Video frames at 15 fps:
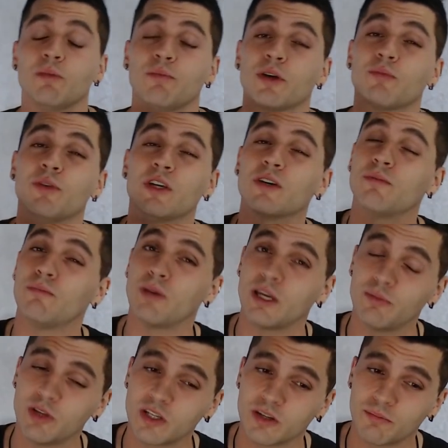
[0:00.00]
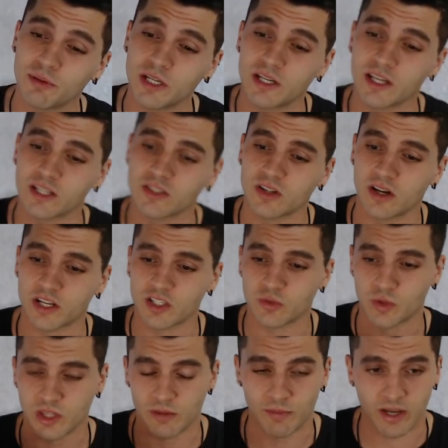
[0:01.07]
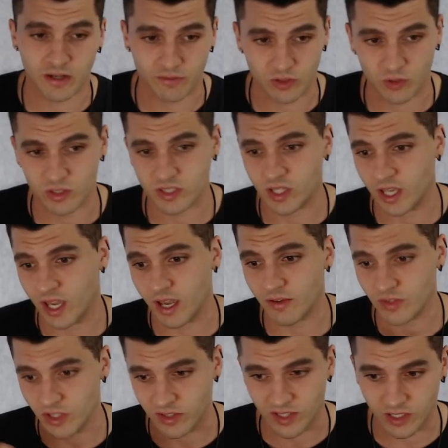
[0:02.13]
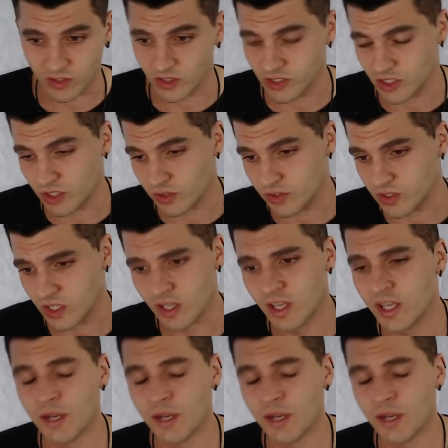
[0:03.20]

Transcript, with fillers: Big Me could maybe compete against Onyx with the amount of units they have and the technology they're using.